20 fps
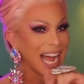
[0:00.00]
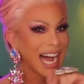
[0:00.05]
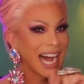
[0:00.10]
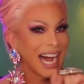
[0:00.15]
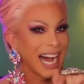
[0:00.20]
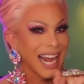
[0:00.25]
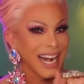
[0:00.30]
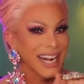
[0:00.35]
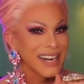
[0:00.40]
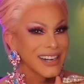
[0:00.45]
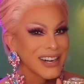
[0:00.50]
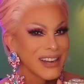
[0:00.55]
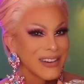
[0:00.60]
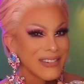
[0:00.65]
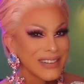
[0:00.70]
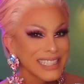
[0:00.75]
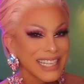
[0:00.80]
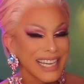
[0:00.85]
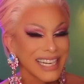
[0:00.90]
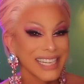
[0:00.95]
I don't know
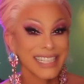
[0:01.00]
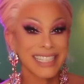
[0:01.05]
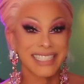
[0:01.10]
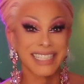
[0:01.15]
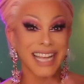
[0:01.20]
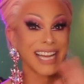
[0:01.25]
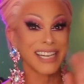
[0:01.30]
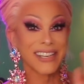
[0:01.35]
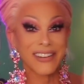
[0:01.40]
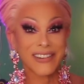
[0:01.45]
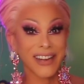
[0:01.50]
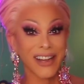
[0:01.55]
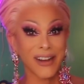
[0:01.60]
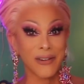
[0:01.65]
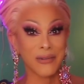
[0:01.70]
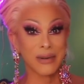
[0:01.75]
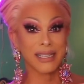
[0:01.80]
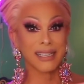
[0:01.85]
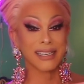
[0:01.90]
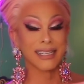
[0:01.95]
what that is. I don't know
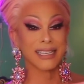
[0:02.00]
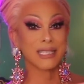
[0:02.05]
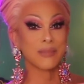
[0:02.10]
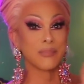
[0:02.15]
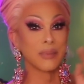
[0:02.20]
what it is,